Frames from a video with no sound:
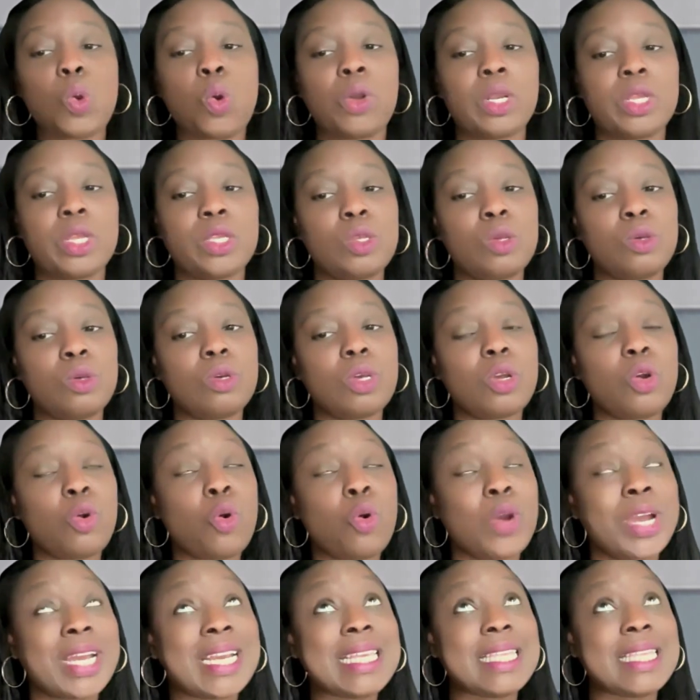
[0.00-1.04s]

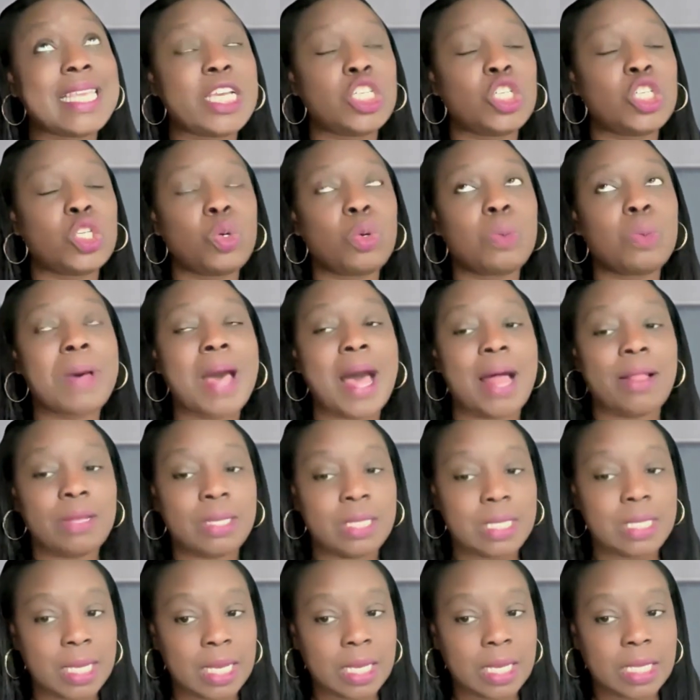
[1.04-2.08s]
organizational
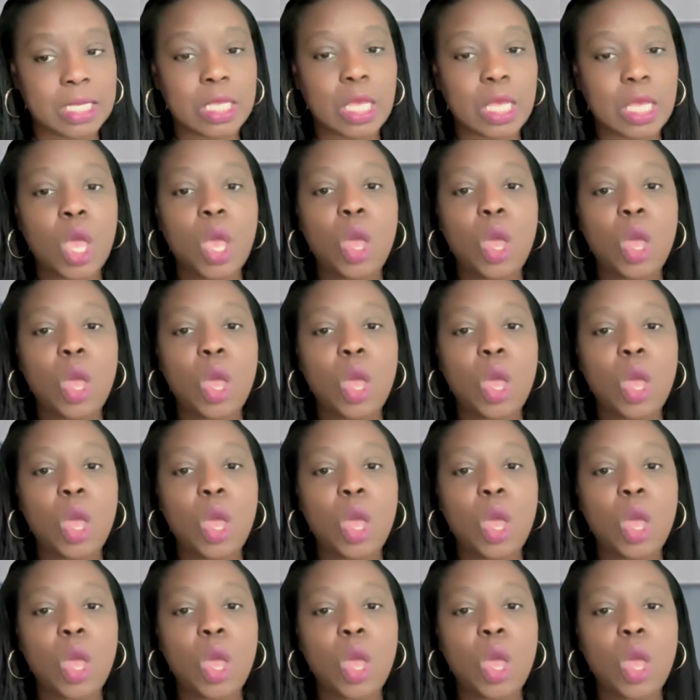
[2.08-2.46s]
politics